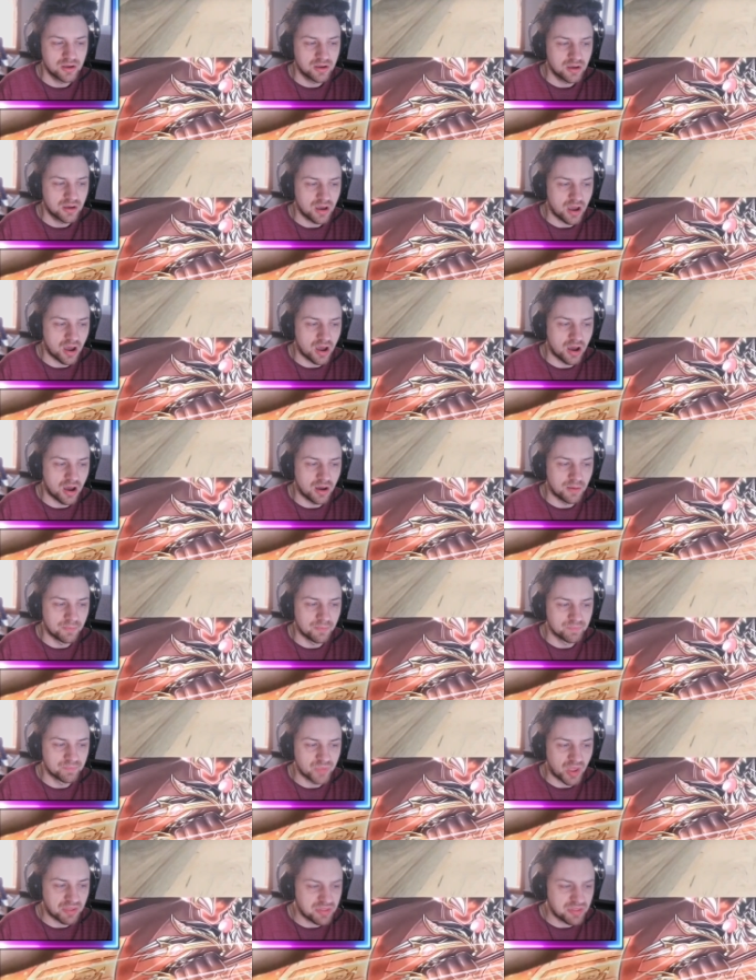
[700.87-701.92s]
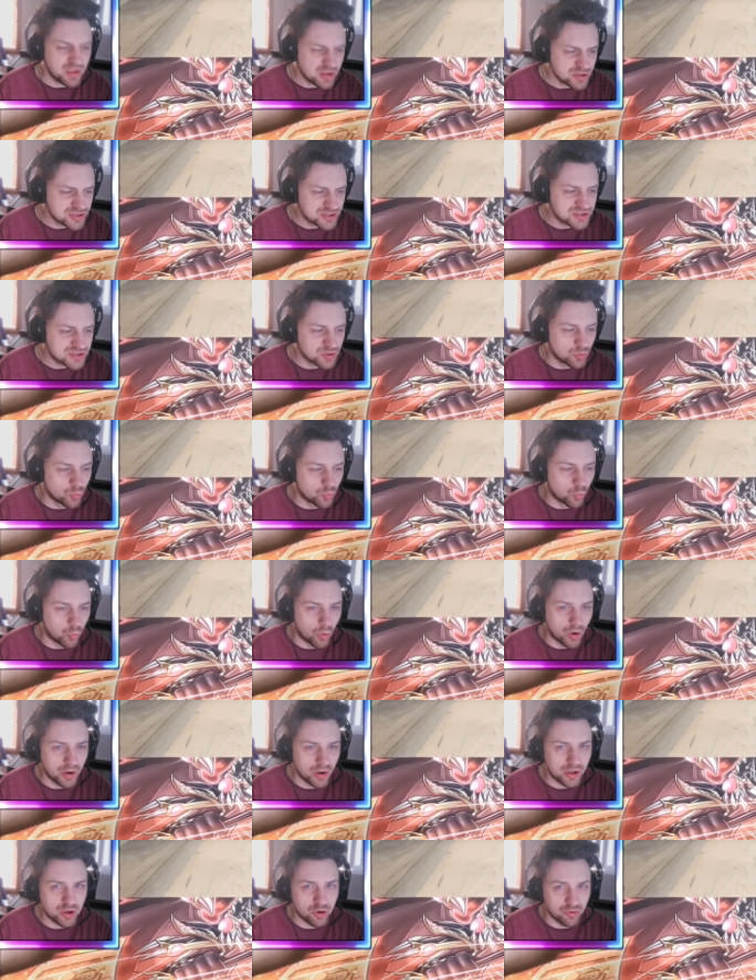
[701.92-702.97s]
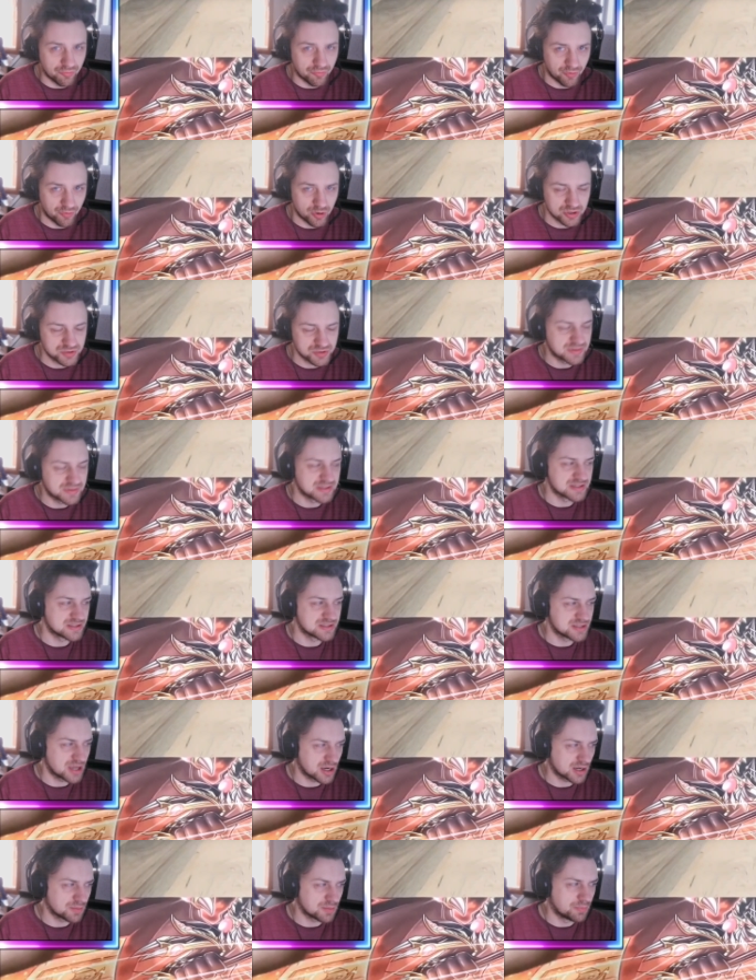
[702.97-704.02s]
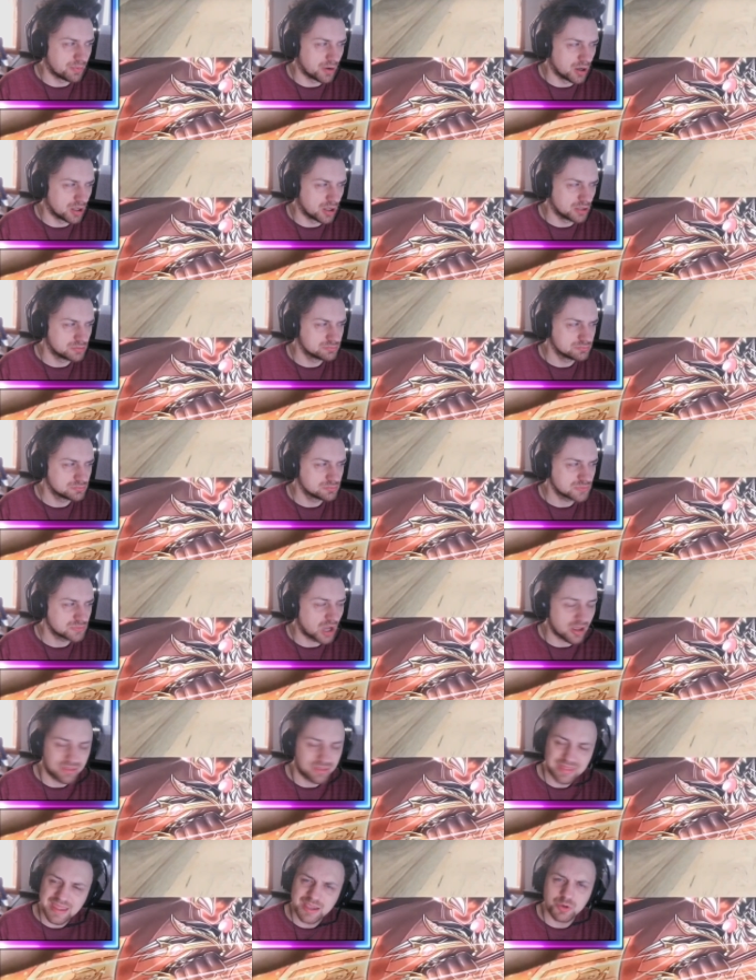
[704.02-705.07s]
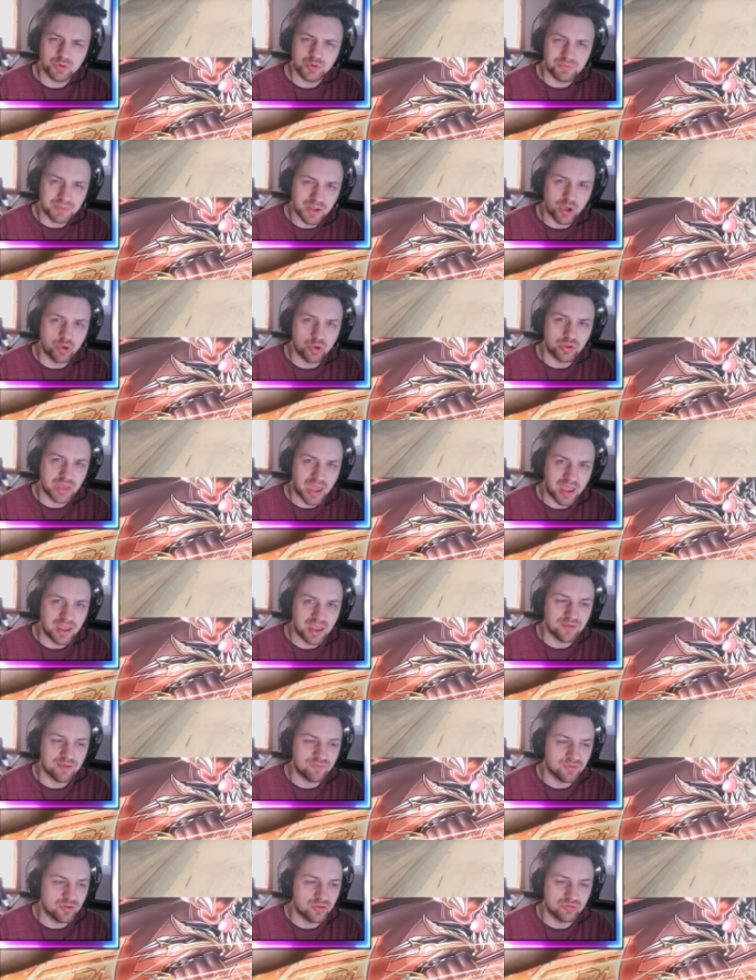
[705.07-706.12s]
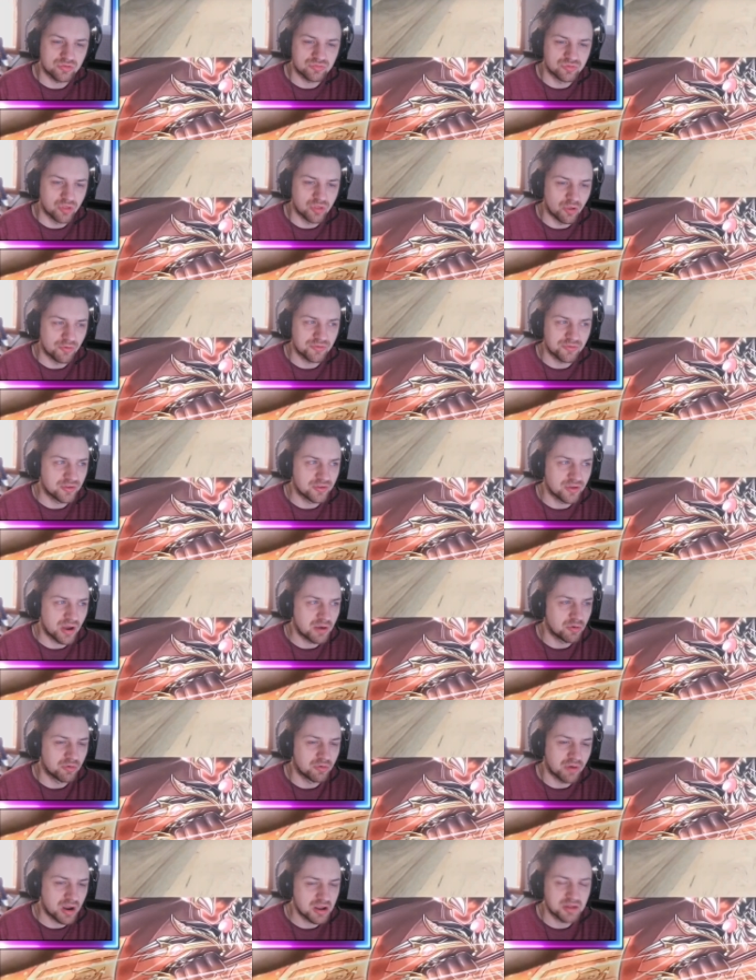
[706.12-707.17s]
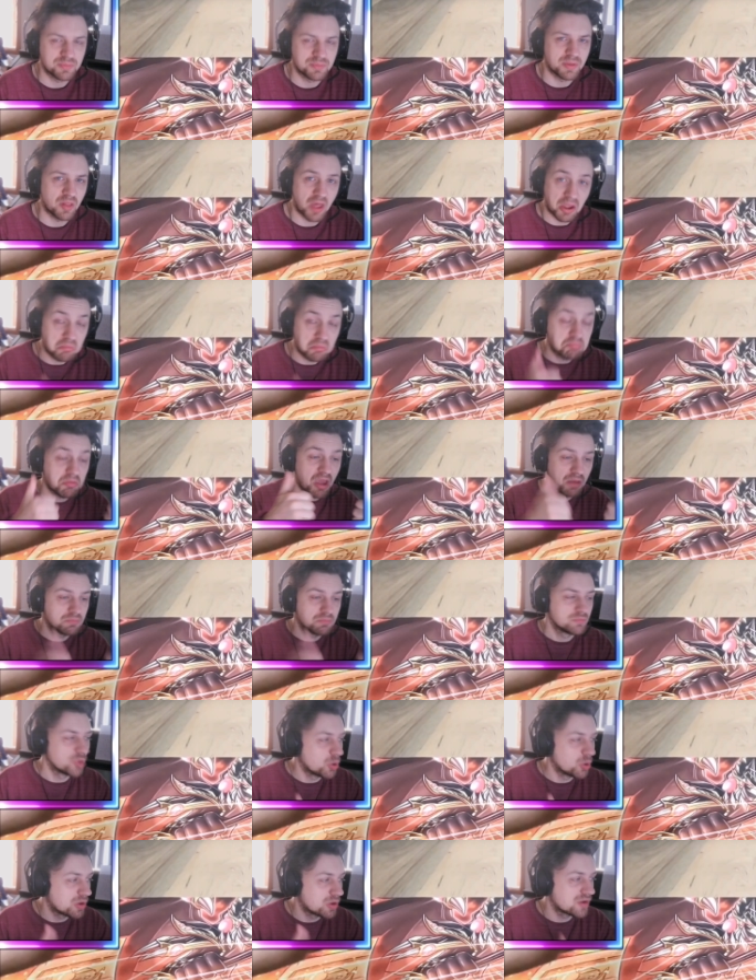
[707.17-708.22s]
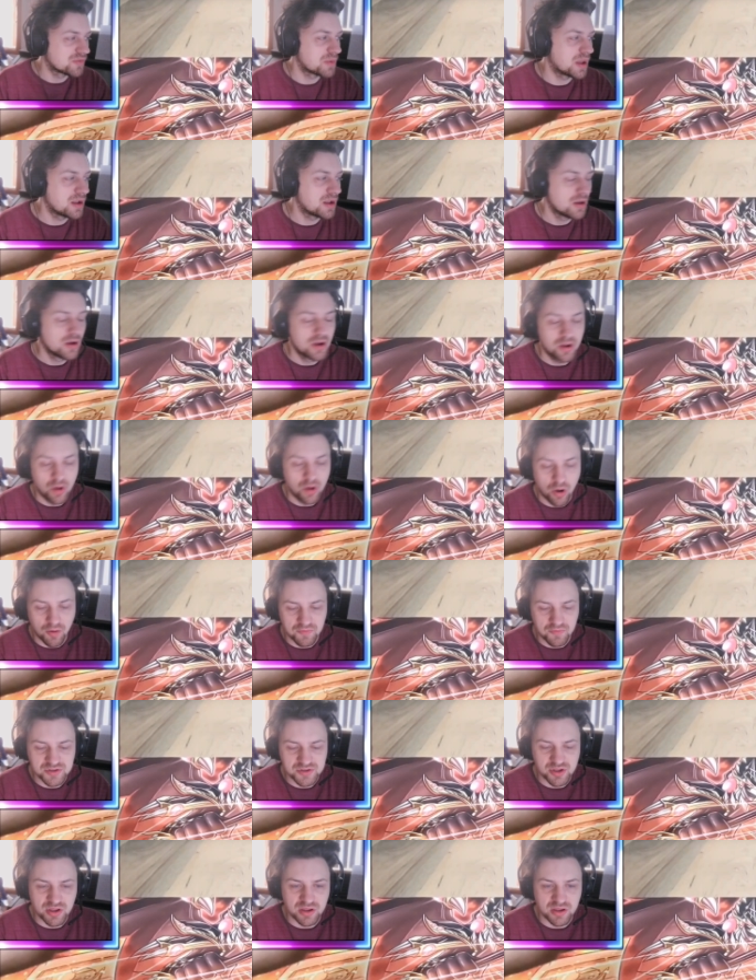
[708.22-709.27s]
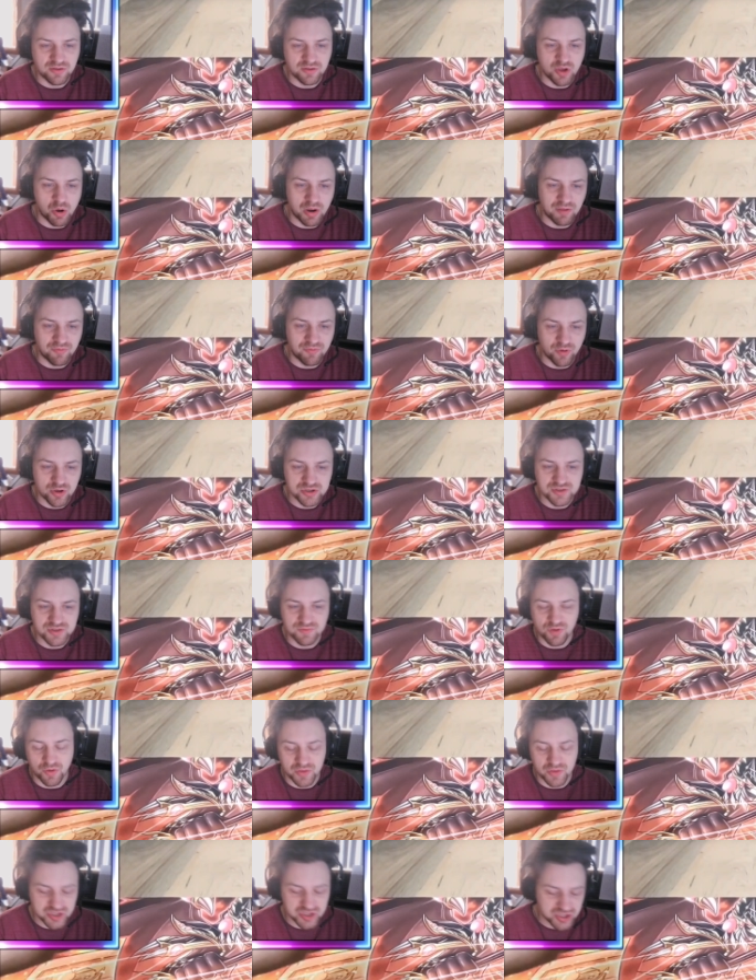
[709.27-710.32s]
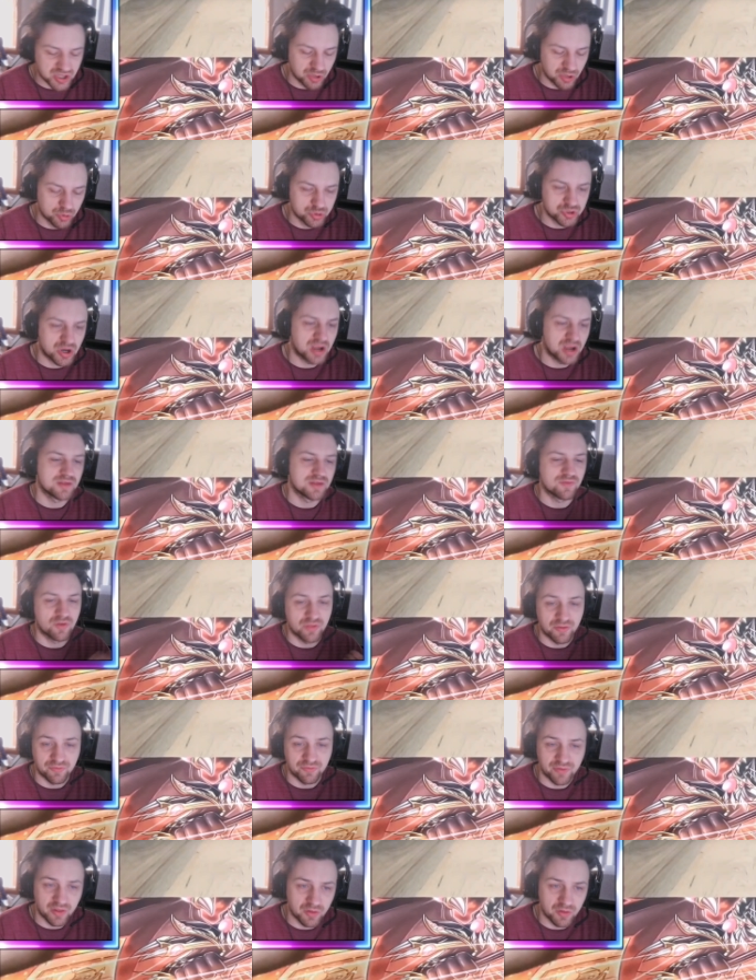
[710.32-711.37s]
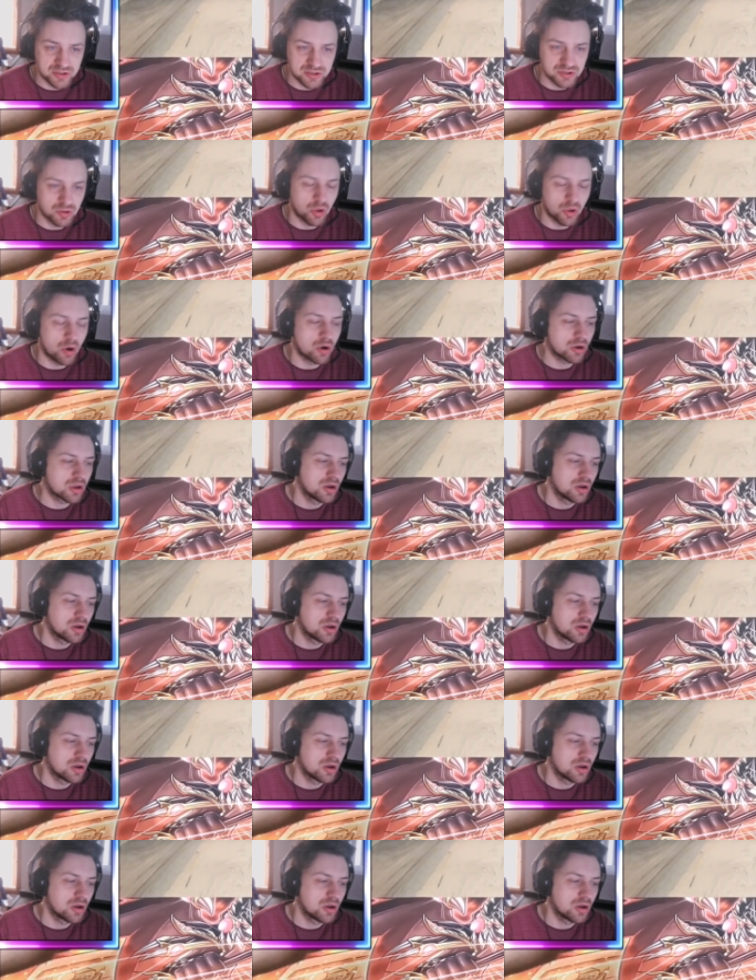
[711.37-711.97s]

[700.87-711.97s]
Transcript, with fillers: Um, I think you still want to go first with this deck, but I think it would be okay if you lost the die roll, right? You'd be like, yeah, no worries, man. Obviously, going first, you've got the skill drain, you've got the village lock,